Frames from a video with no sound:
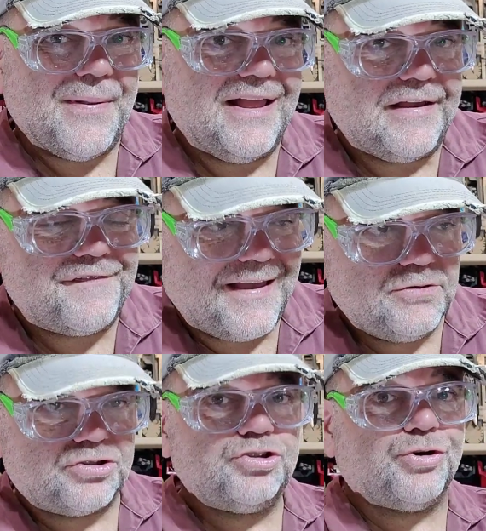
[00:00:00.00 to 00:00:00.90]
we're planting a
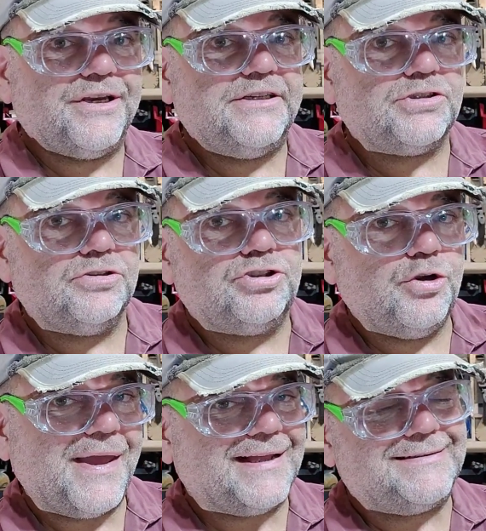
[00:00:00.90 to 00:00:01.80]
1,000 trees on
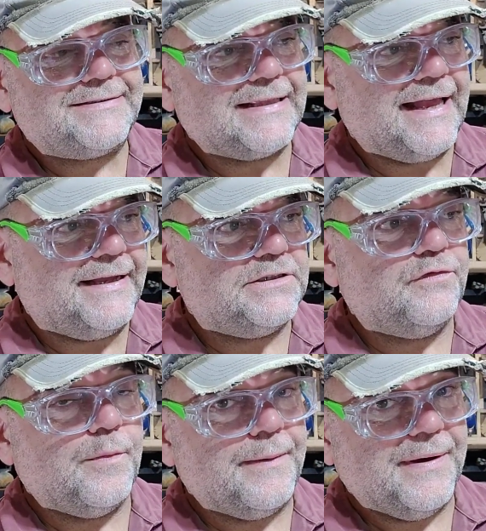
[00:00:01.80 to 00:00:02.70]
two hectares of land
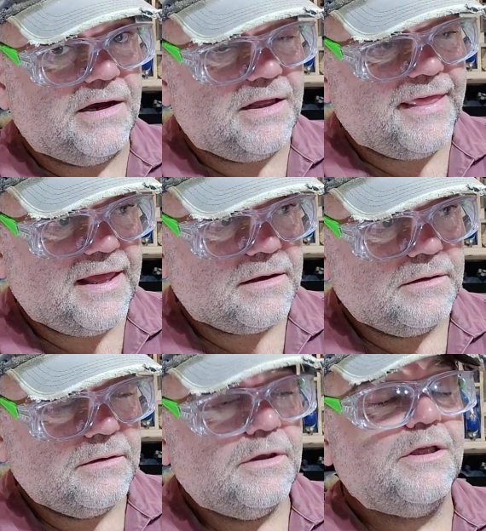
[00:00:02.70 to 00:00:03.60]
if you want to be a part of it.
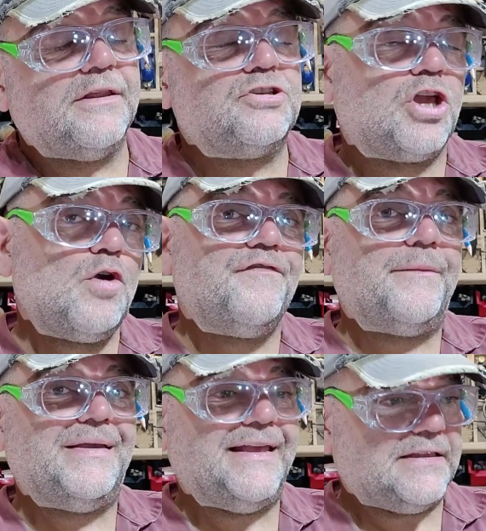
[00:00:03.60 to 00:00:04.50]
There's a
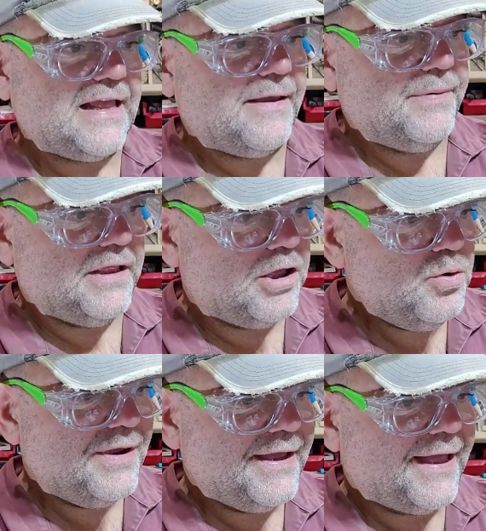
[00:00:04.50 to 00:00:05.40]
GoFundMe link down
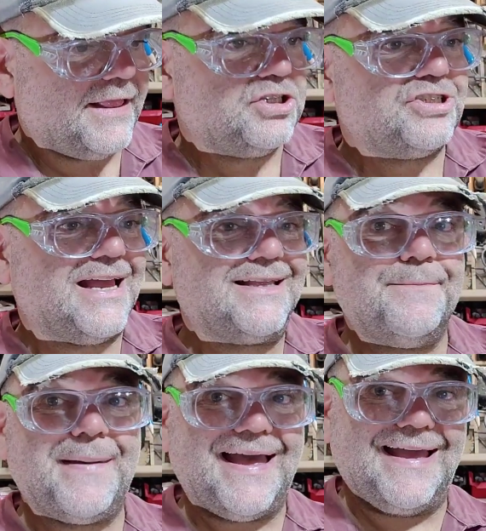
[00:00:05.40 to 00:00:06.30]
below. And I just had
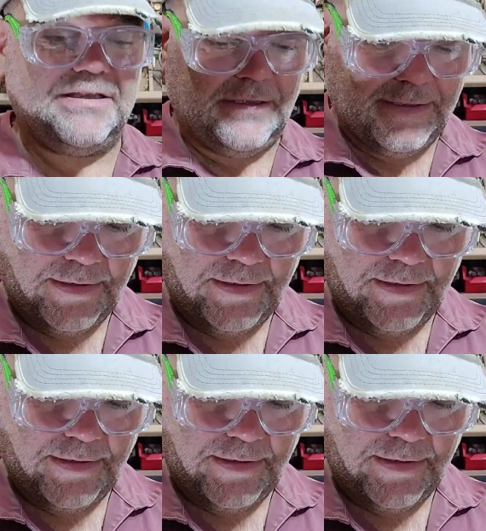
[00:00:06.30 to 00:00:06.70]
a mad